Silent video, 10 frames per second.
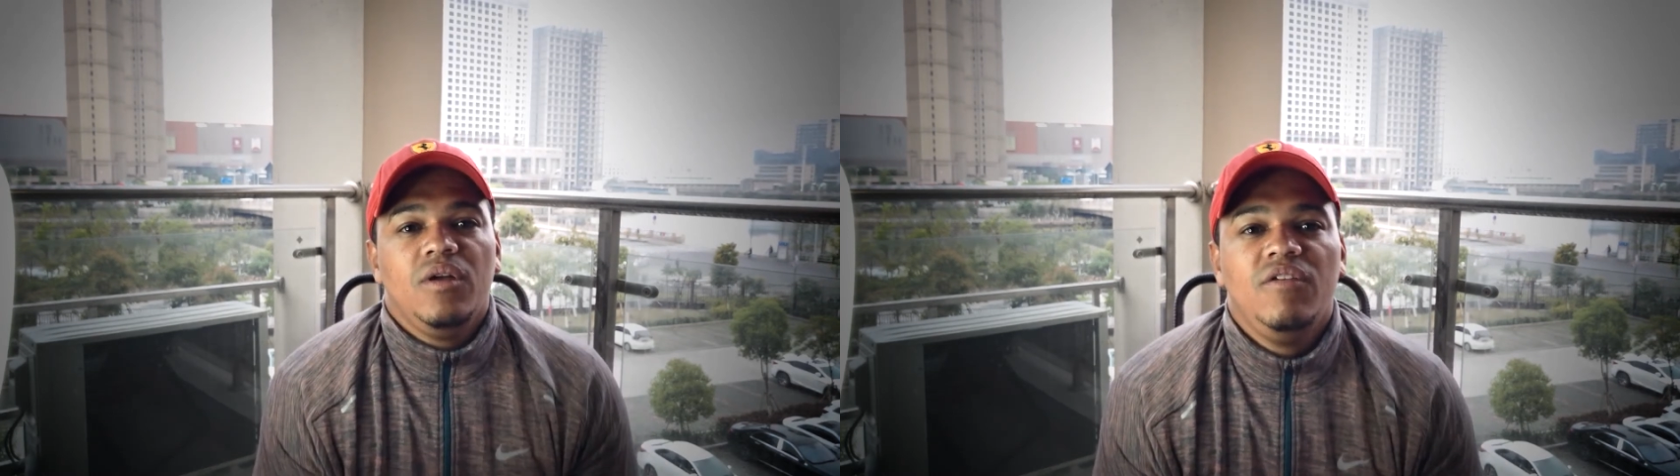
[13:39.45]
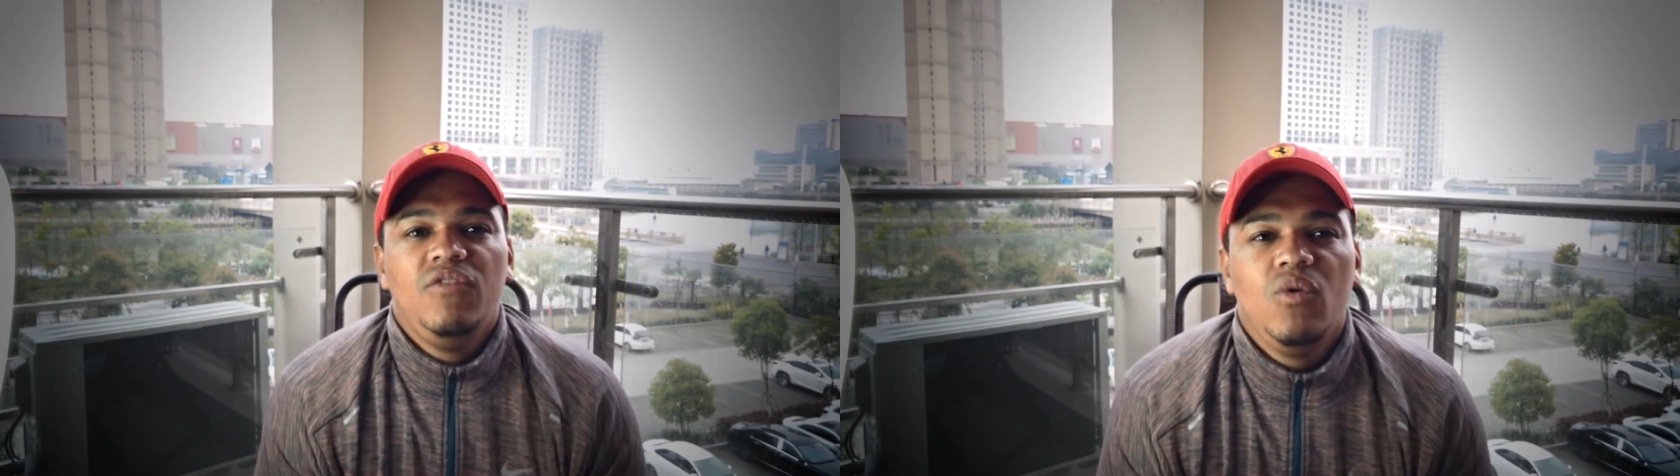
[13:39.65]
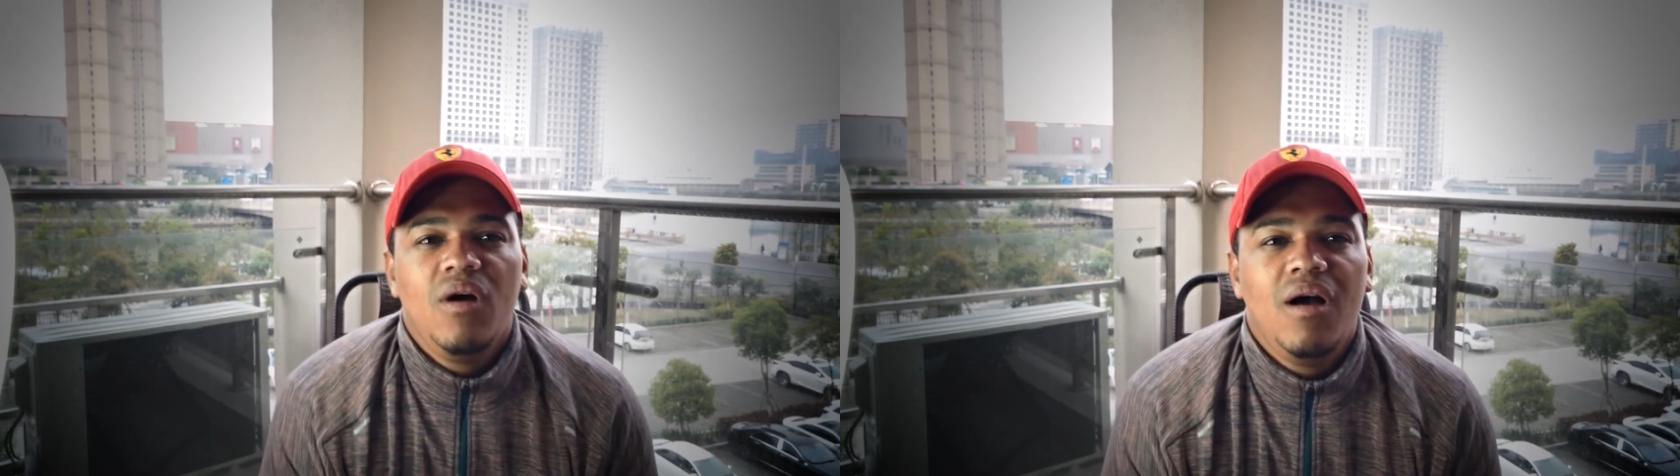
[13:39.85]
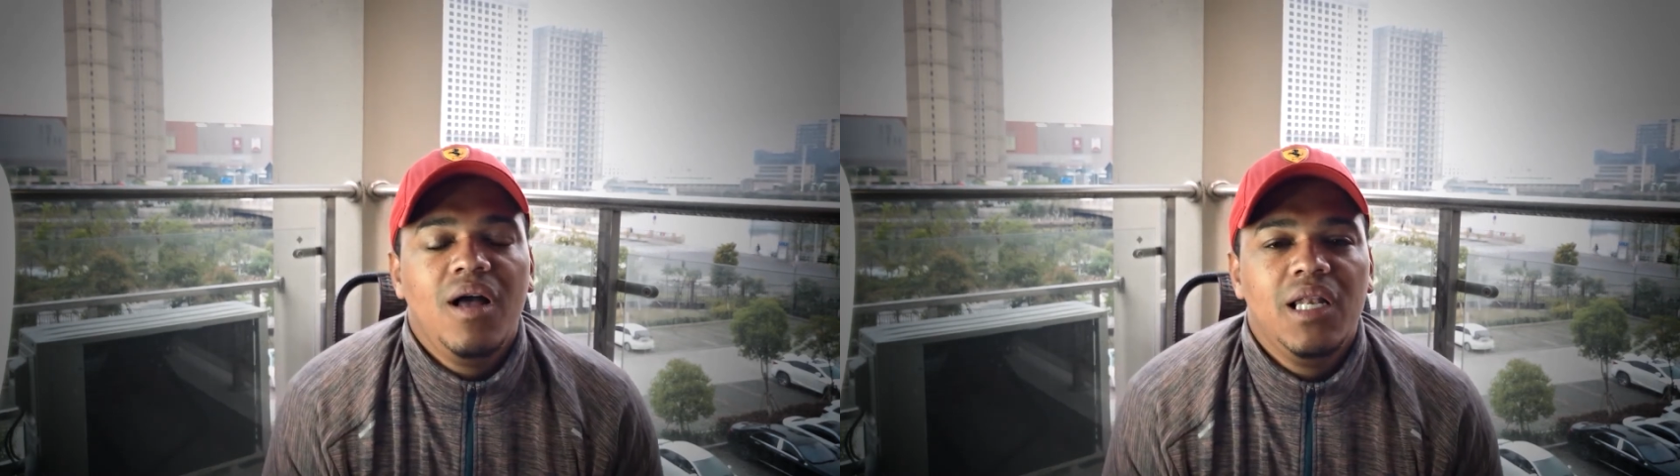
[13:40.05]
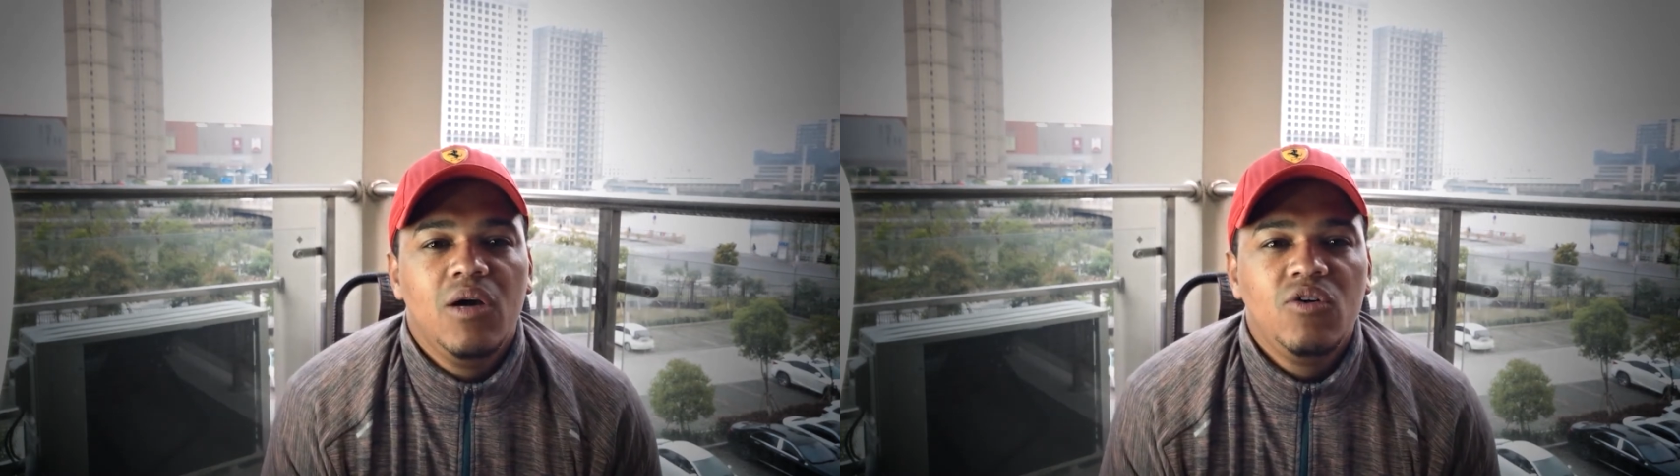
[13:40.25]
if you
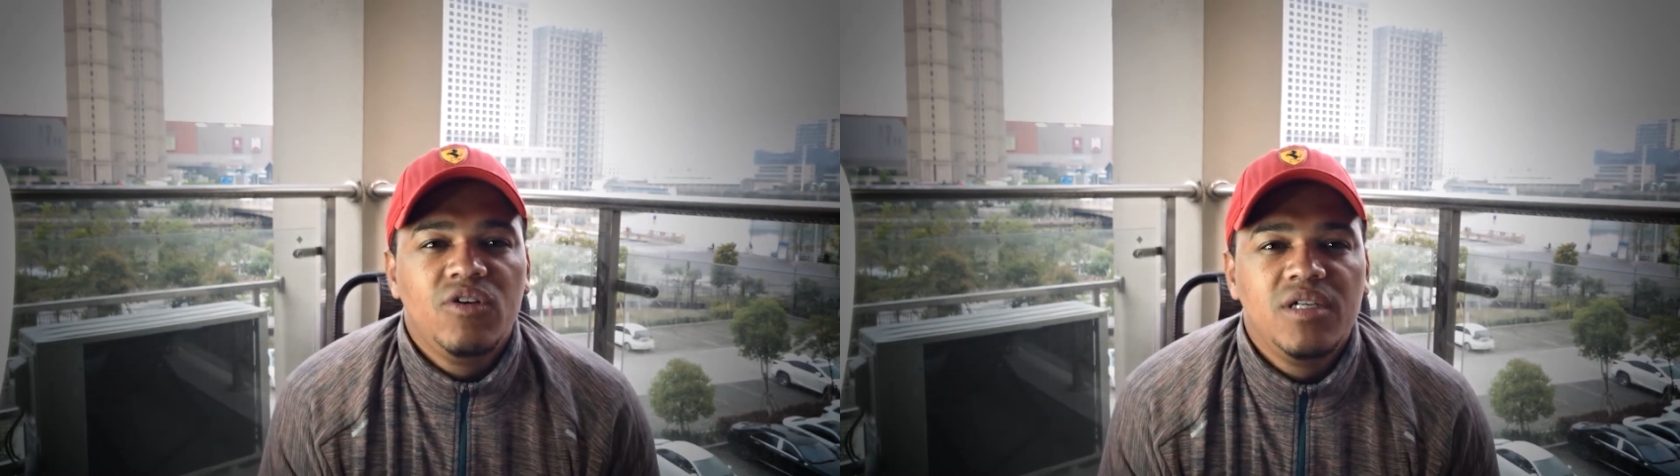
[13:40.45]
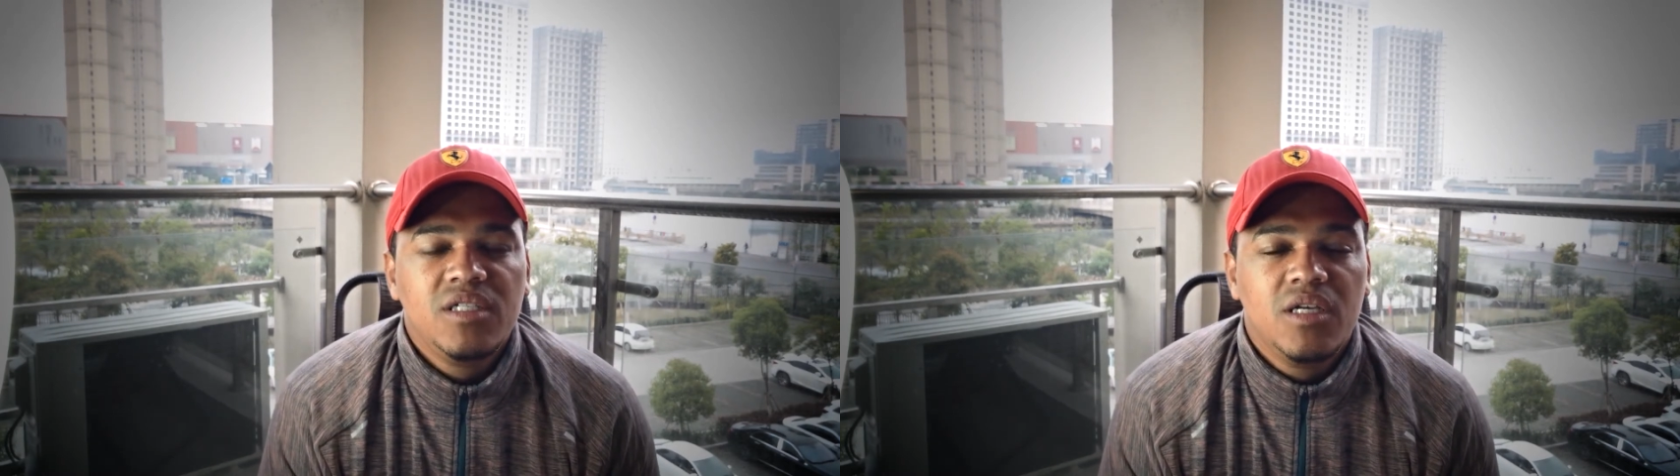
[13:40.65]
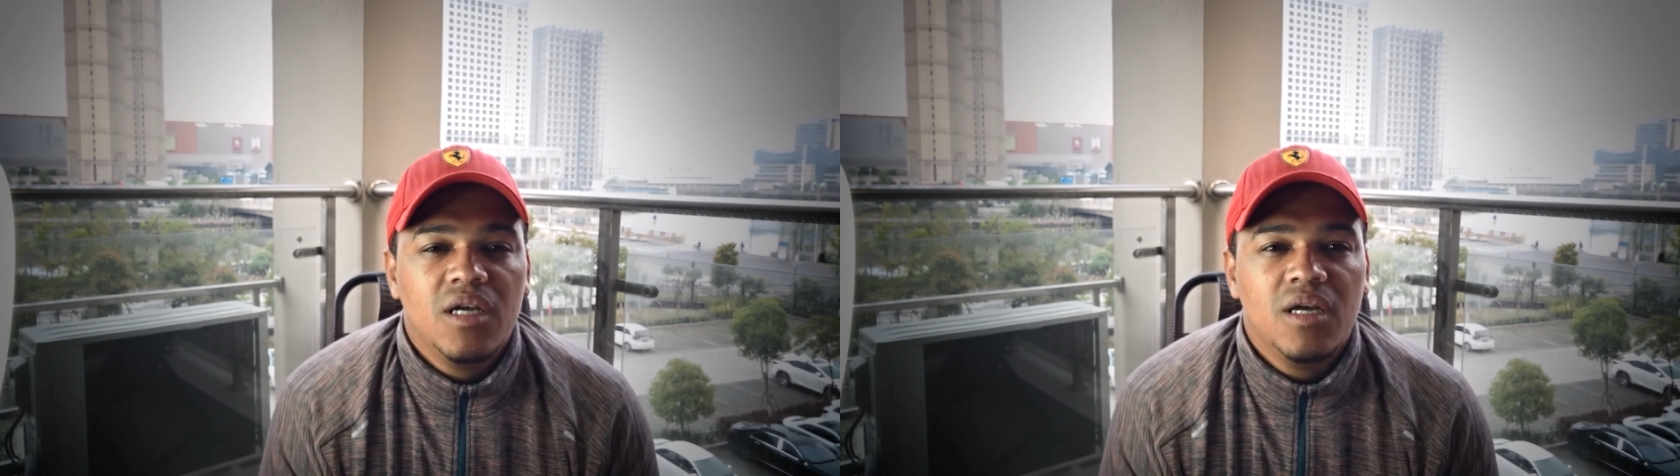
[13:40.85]
are low risk